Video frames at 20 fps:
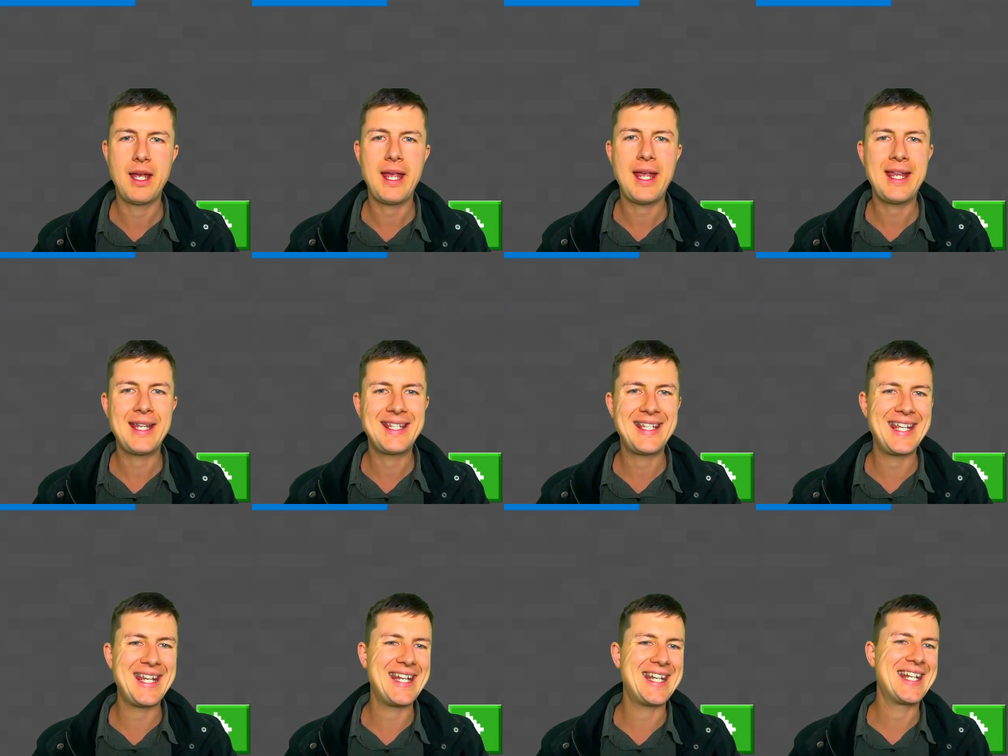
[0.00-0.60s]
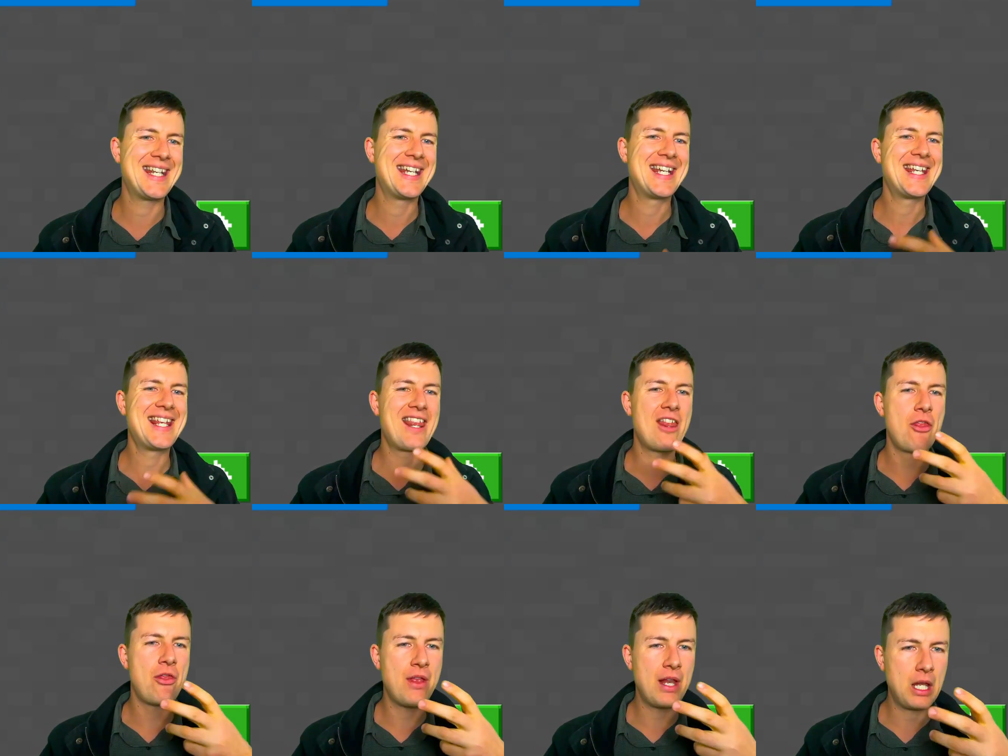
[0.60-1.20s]
and get
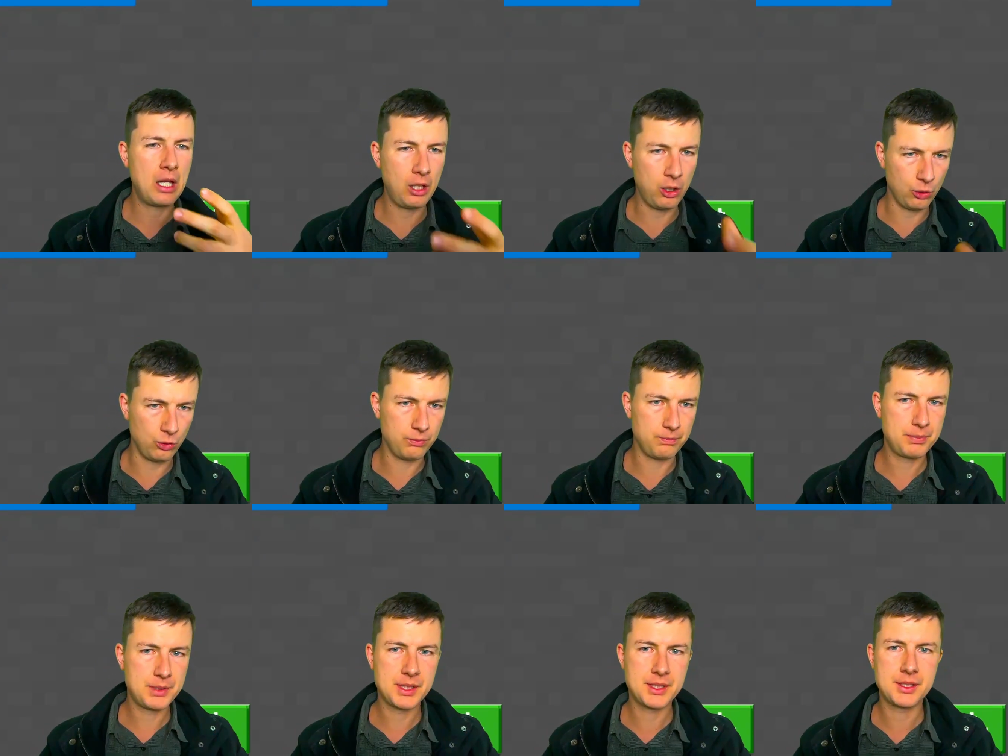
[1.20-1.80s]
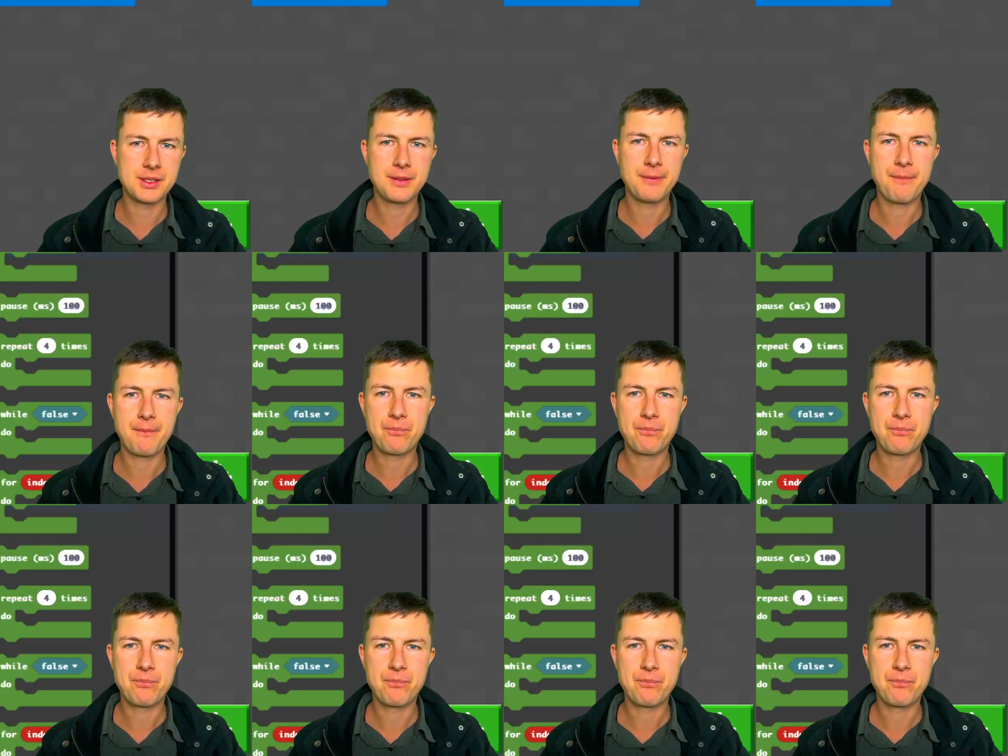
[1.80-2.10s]
the loops.